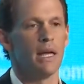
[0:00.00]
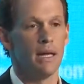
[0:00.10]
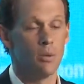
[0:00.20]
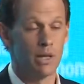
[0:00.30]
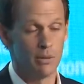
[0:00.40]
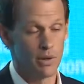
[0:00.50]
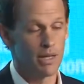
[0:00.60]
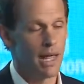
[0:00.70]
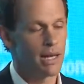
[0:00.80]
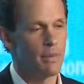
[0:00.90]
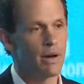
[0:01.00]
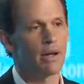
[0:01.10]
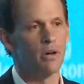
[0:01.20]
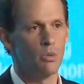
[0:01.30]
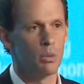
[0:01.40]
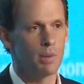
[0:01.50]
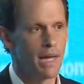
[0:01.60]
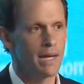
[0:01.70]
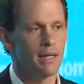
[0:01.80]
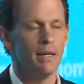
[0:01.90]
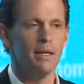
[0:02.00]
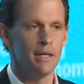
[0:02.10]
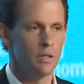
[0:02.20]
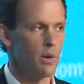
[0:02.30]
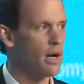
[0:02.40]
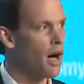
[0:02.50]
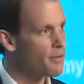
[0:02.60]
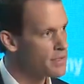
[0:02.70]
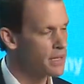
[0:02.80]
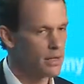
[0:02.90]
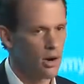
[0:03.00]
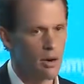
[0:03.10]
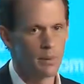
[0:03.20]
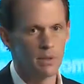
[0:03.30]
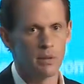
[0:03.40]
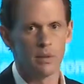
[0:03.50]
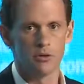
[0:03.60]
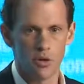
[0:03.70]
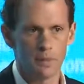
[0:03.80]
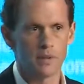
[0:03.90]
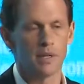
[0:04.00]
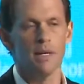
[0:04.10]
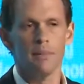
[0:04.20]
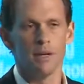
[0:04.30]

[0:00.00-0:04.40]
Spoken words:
And within Latin America, Uber Planet is a way to offset the carbon of your trips,